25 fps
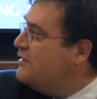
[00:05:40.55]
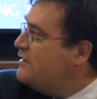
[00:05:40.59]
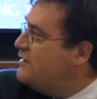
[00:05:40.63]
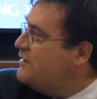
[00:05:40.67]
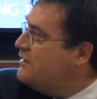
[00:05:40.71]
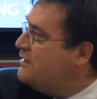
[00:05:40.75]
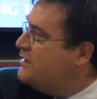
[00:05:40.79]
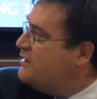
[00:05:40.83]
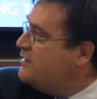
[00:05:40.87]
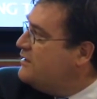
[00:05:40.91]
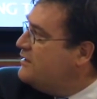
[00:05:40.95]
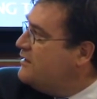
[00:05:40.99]

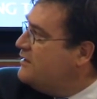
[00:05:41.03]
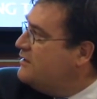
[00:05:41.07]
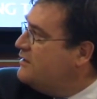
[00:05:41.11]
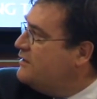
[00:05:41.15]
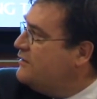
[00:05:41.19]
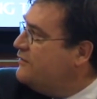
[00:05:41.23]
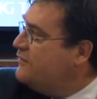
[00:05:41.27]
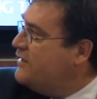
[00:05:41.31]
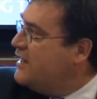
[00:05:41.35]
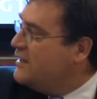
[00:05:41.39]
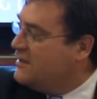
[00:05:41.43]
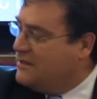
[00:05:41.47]

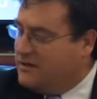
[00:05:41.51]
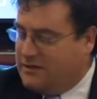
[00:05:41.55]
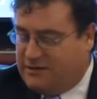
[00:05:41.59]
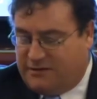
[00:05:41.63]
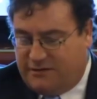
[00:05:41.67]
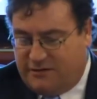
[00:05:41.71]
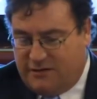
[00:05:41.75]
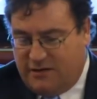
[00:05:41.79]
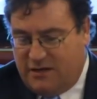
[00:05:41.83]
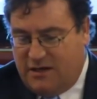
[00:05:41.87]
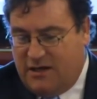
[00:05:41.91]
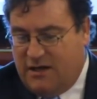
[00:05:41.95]
The fact
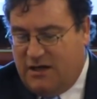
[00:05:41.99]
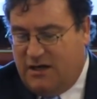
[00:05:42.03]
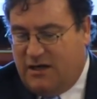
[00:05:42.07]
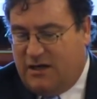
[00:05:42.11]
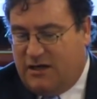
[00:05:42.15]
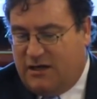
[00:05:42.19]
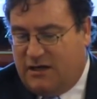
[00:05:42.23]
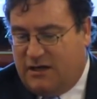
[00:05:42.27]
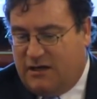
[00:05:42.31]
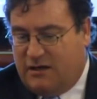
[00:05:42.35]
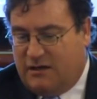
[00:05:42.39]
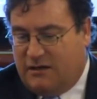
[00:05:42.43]

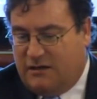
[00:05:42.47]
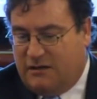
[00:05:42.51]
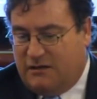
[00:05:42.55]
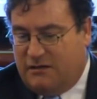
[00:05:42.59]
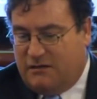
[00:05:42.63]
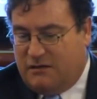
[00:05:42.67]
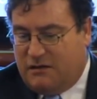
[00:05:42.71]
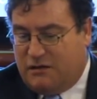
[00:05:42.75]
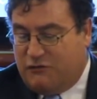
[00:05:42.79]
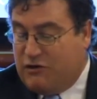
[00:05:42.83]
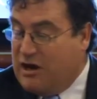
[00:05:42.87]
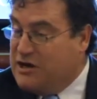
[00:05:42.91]
that,
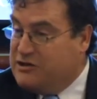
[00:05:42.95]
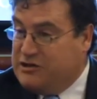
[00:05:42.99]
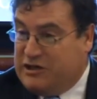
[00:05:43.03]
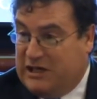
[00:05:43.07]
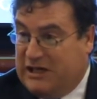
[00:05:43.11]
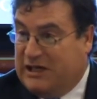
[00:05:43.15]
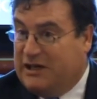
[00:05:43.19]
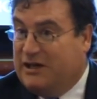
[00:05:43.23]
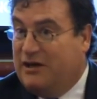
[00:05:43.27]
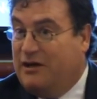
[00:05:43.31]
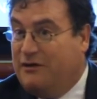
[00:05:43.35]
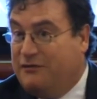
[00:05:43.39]

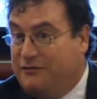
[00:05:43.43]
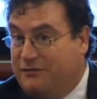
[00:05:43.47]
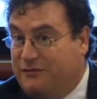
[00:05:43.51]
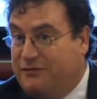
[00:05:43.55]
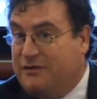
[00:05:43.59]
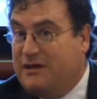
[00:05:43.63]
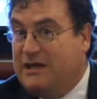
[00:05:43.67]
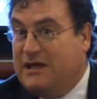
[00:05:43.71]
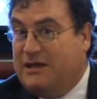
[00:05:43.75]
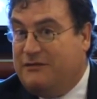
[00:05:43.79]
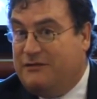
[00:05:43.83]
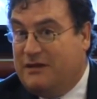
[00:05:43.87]
strangely enough,
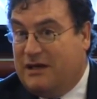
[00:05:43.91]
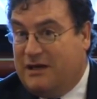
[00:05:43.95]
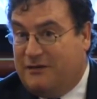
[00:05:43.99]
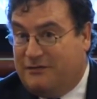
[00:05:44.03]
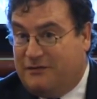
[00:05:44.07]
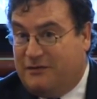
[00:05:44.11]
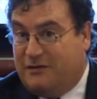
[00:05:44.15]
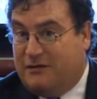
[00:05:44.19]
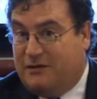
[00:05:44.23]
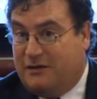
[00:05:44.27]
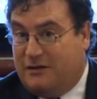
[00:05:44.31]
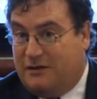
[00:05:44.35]
even
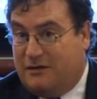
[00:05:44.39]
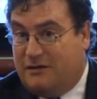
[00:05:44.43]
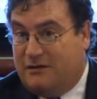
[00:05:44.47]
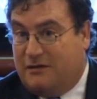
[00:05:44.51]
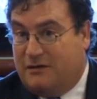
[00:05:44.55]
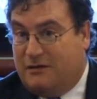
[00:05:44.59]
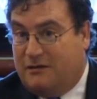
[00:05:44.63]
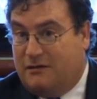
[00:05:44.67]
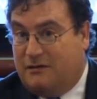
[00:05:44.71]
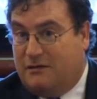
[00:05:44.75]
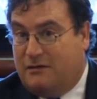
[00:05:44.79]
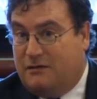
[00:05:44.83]
after
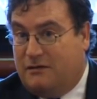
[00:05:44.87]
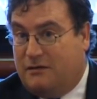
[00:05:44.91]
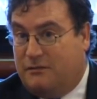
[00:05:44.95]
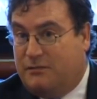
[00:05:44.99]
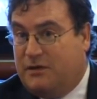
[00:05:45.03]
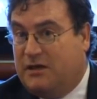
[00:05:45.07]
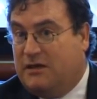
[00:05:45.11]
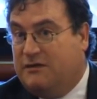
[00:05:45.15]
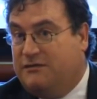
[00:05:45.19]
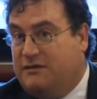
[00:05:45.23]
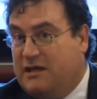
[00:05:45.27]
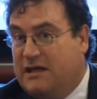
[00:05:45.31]
the
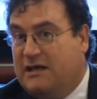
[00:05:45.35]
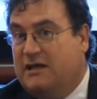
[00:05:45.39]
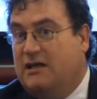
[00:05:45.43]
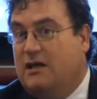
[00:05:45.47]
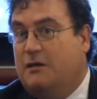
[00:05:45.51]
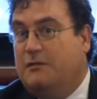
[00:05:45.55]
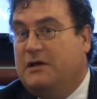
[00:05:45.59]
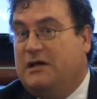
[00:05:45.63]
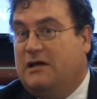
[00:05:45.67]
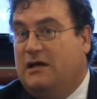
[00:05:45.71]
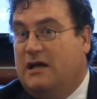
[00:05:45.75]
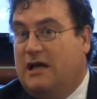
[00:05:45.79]
biggest
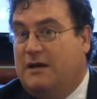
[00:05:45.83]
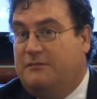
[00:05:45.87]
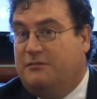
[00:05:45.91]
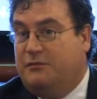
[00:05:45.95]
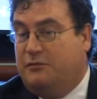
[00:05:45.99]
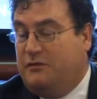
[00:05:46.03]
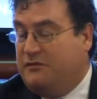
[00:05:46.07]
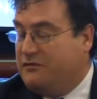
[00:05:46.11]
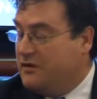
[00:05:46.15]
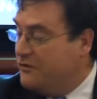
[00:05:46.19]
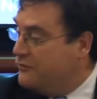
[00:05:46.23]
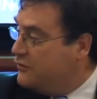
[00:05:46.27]
economic collapse
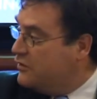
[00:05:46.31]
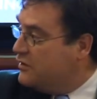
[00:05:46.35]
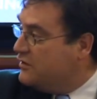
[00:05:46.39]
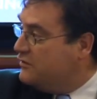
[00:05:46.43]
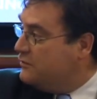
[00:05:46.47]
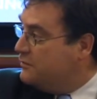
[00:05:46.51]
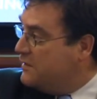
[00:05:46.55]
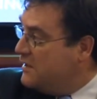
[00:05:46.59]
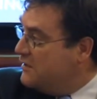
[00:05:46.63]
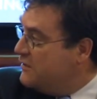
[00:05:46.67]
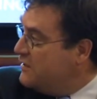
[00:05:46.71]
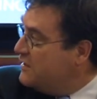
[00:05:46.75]
we've ever
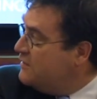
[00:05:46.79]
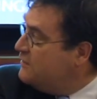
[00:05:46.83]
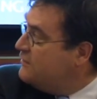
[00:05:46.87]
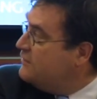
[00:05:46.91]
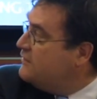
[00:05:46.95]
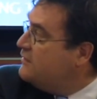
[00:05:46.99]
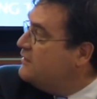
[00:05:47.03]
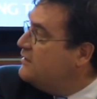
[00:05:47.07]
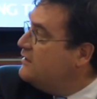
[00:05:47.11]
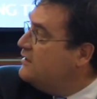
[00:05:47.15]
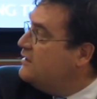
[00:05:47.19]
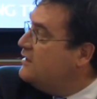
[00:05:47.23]

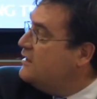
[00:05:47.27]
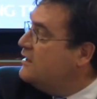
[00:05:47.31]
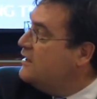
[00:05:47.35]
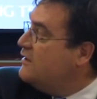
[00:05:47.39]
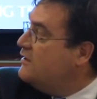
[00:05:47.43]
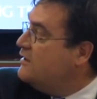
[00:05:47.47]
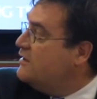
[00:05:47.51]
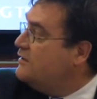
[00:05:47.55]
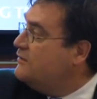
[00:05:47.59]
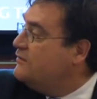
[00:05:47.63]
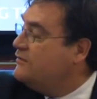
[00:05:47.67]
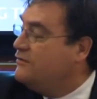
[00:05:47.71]
experienced in our
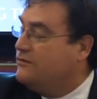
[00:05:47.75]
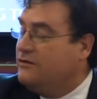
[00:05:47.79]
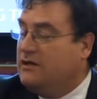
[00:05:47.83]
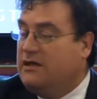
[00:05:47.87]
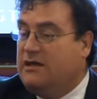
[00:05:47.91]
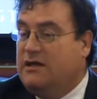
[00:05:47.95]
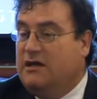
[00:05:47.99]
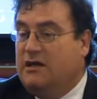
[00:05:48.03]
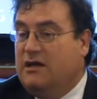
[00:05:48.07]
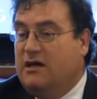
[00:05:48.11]
history,